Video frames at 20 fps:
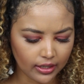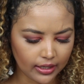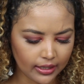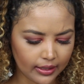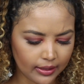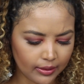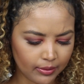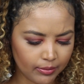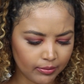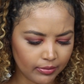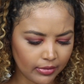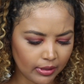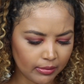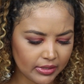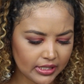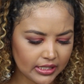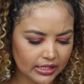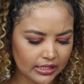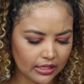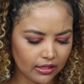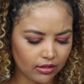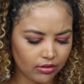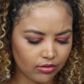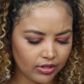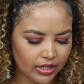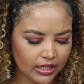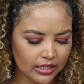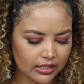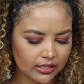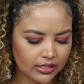Let me see,
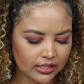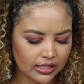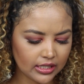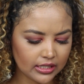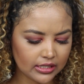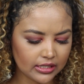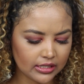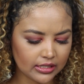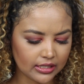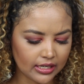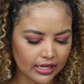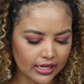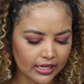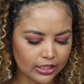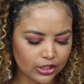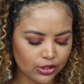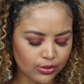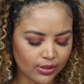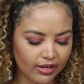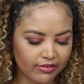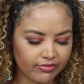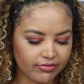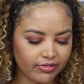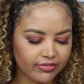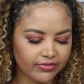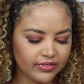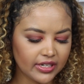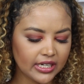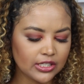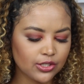3, 6, 9, 12,
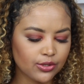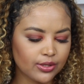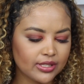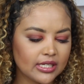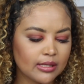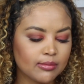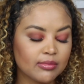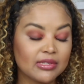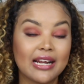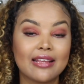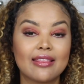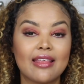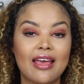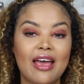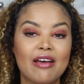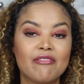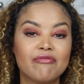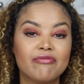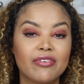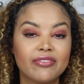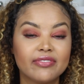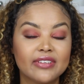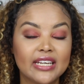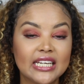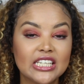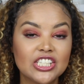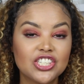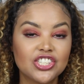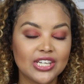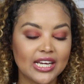15. So it seems like they have
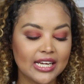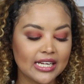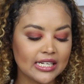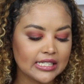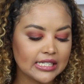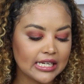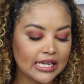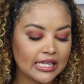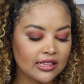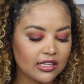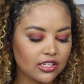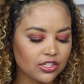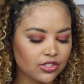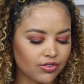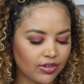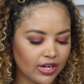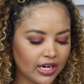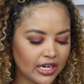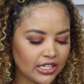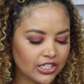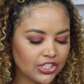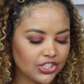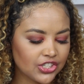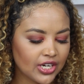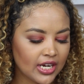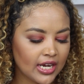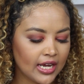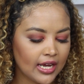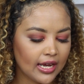15 shades in this range.